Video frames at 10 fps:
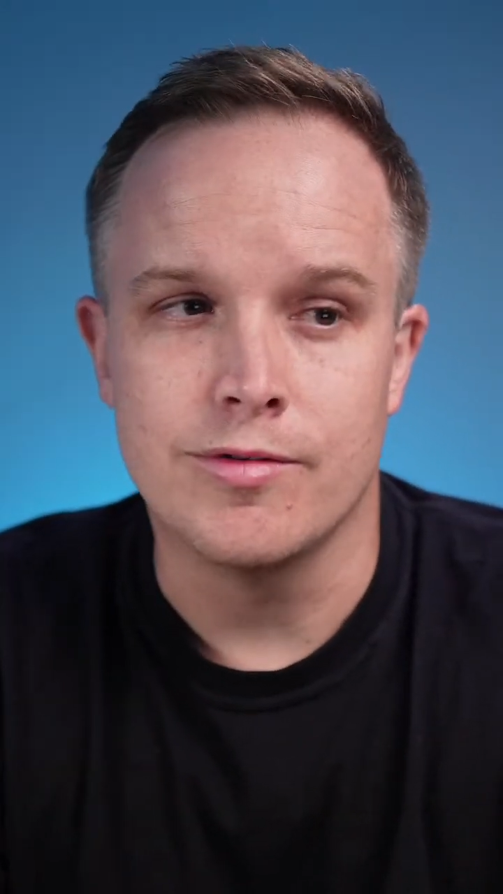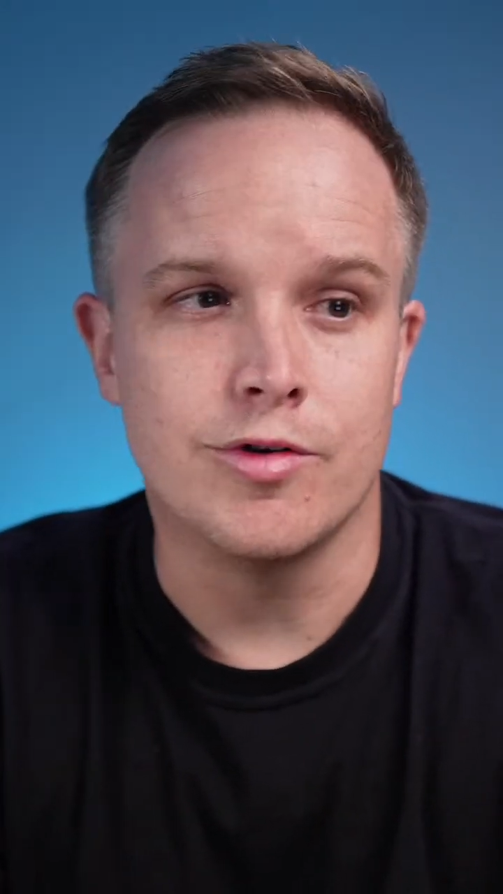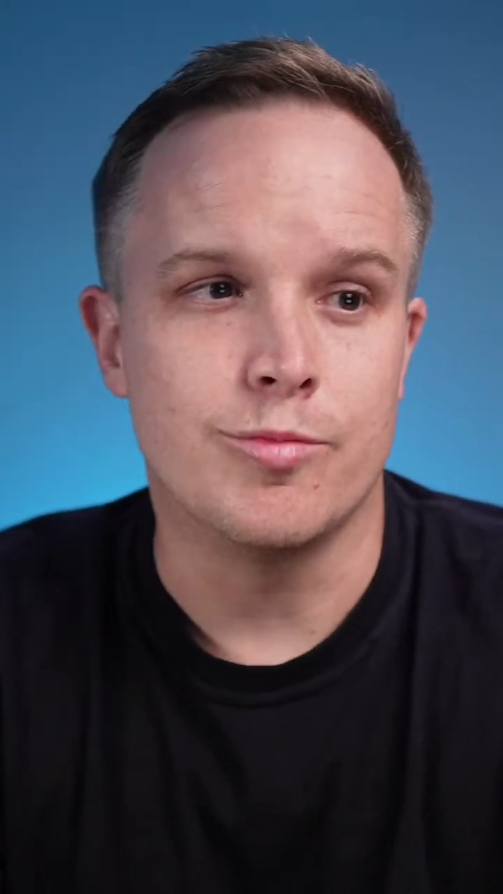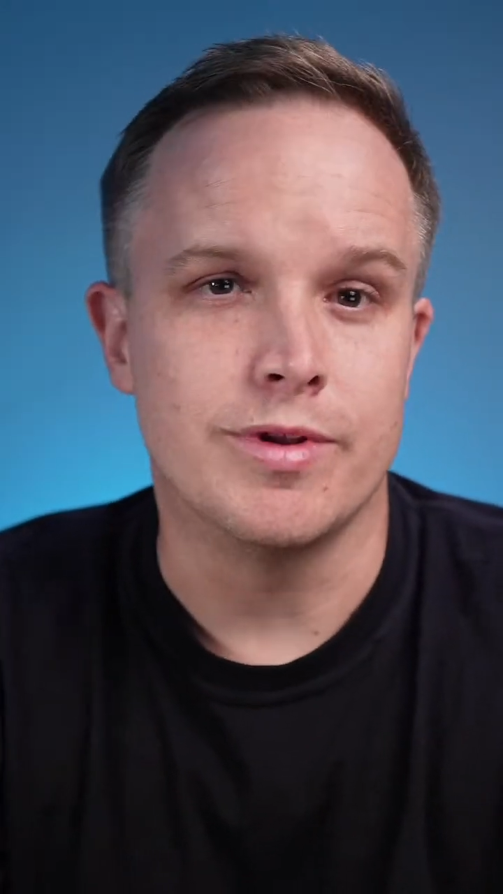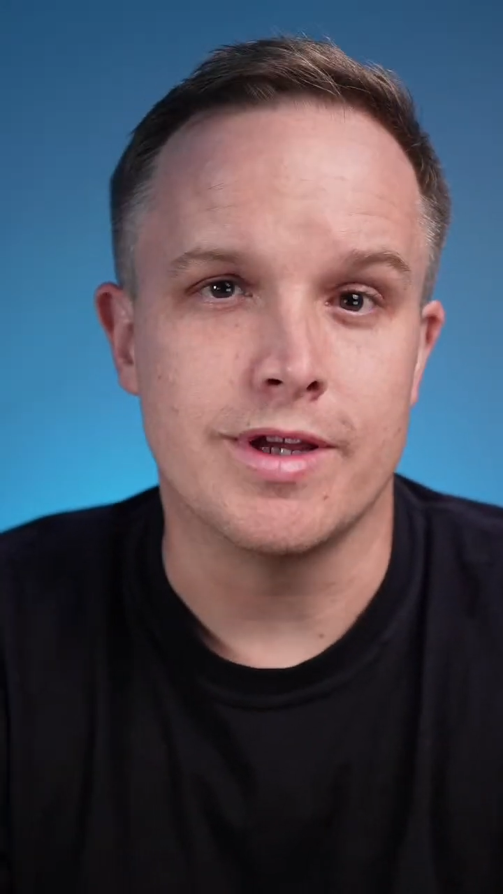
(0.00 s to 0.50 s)
who
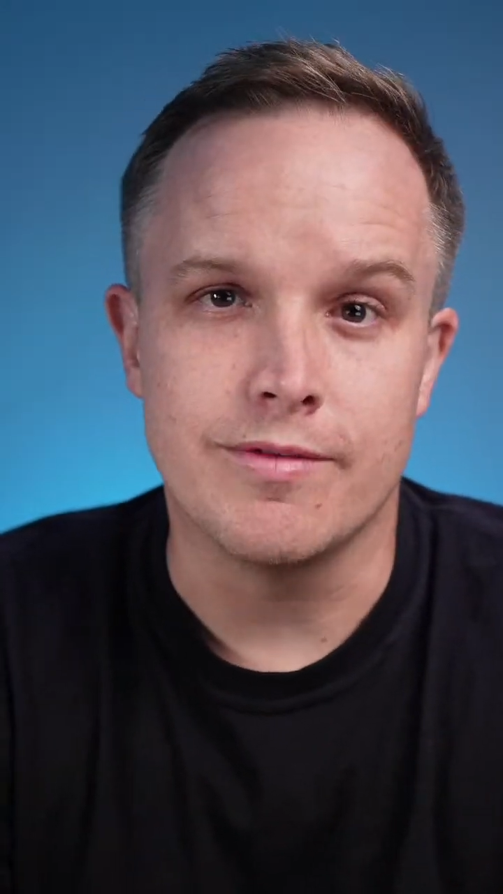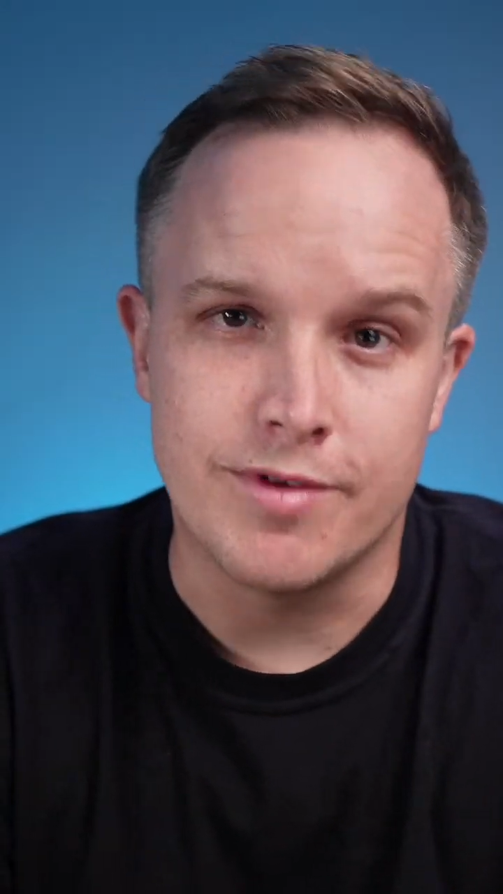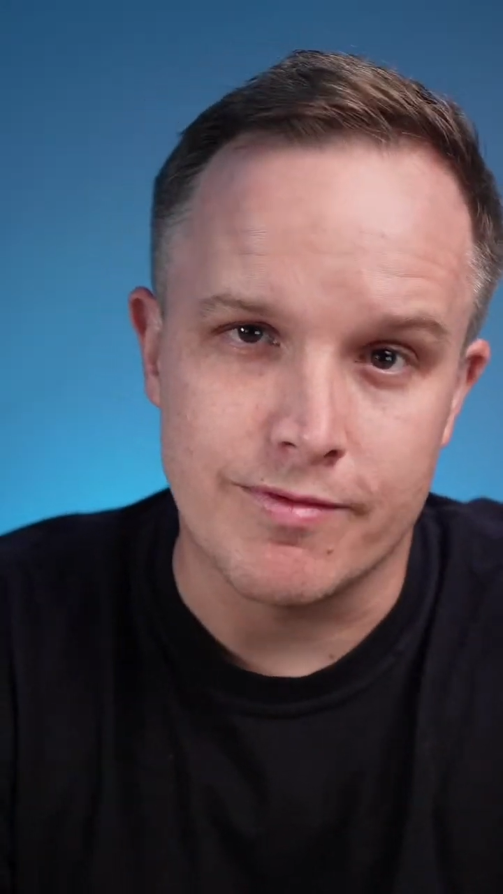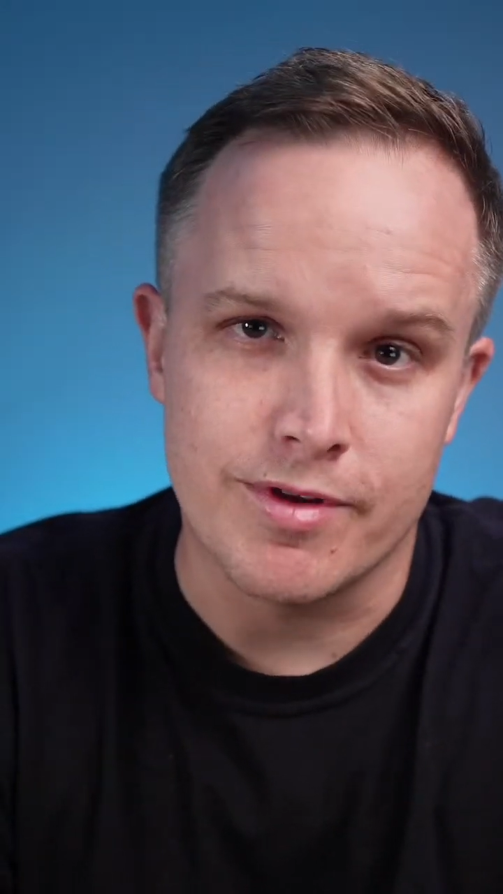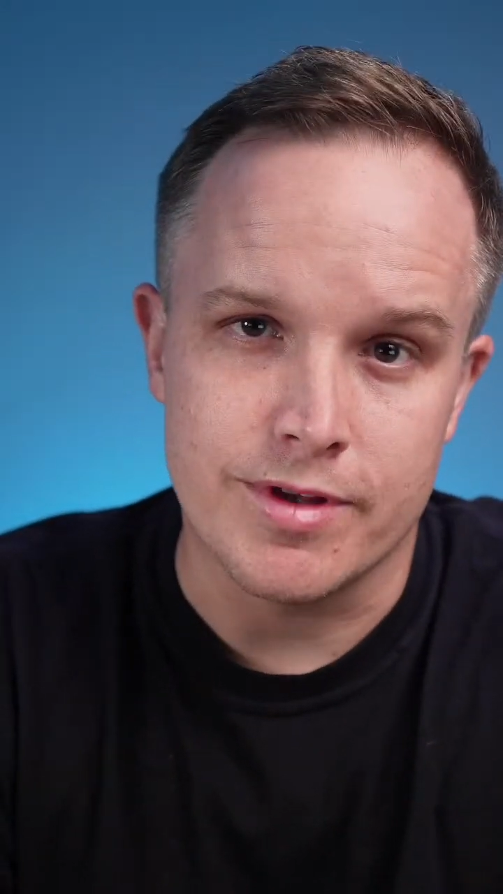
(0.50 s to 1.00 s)
believe
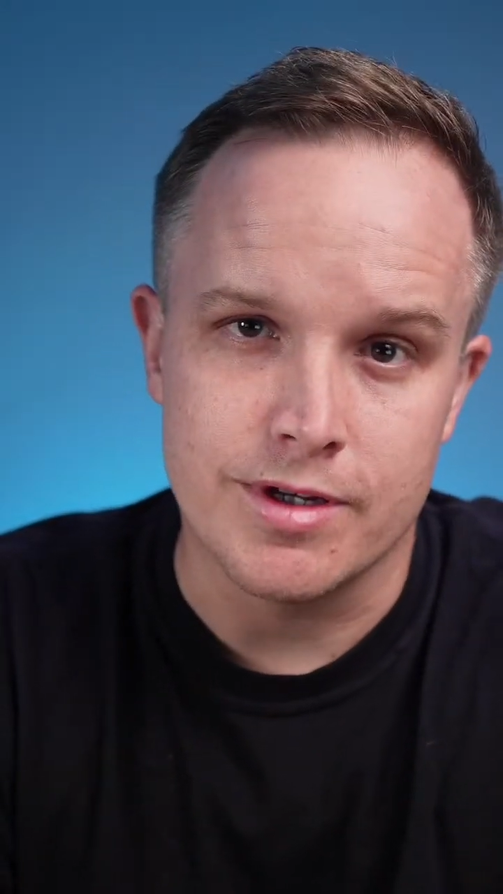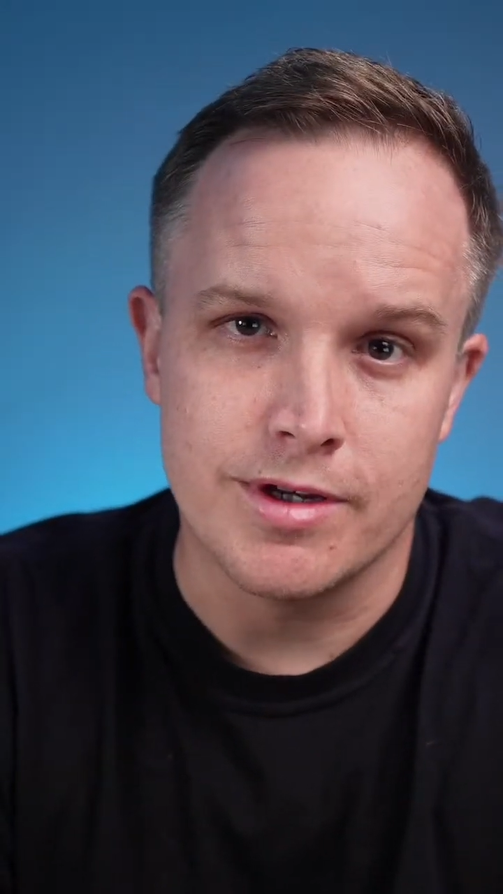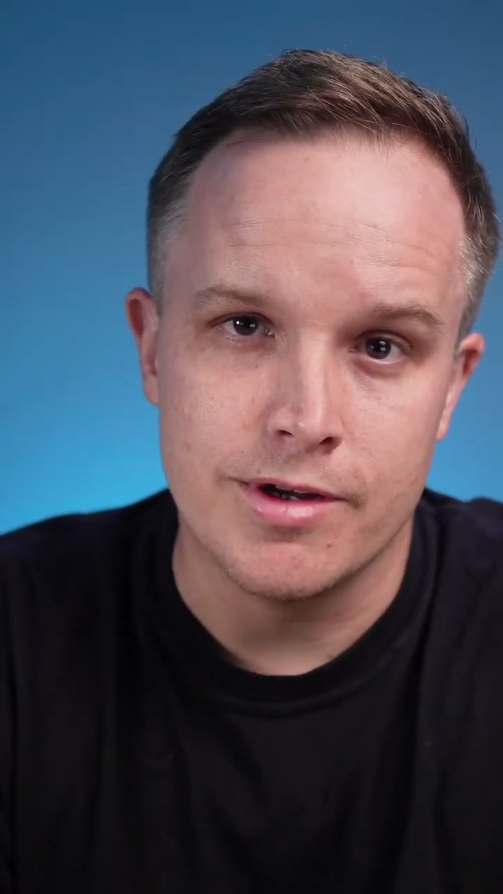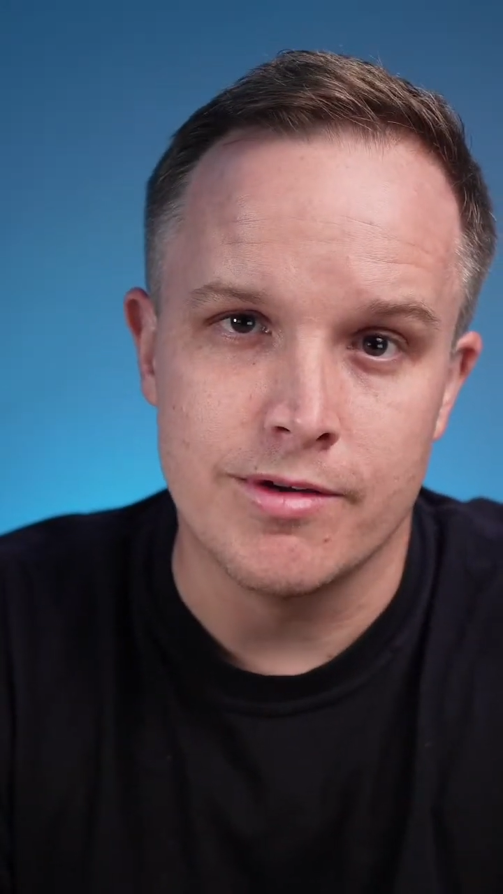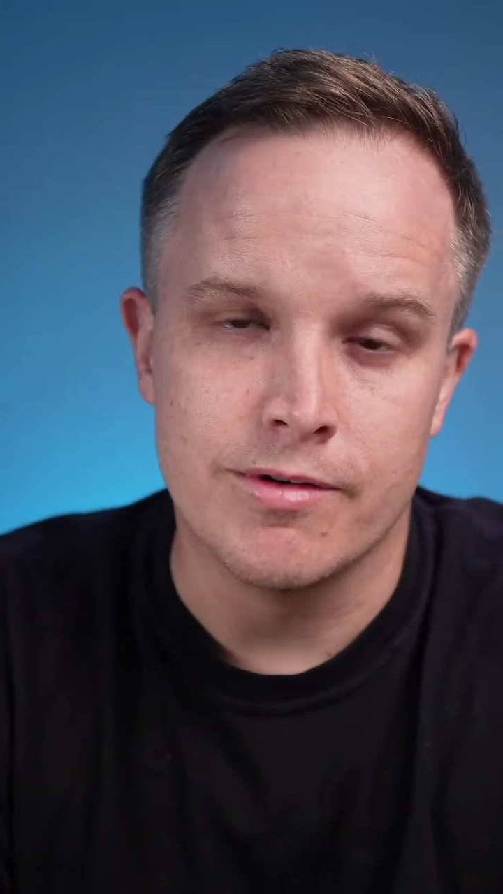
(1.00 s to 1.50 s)
different than
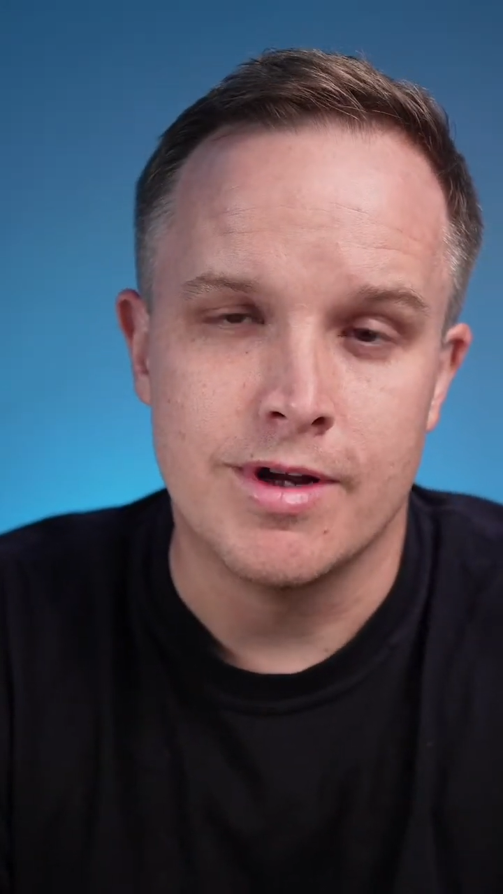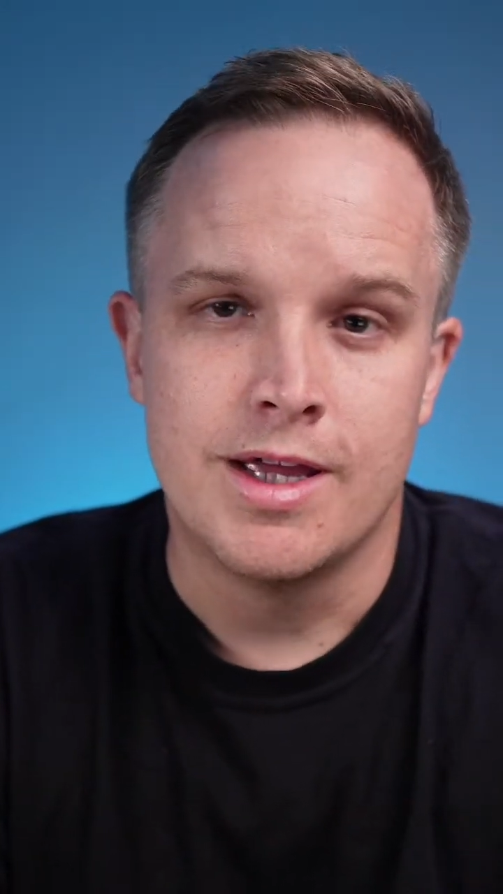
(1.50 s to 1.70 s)
you.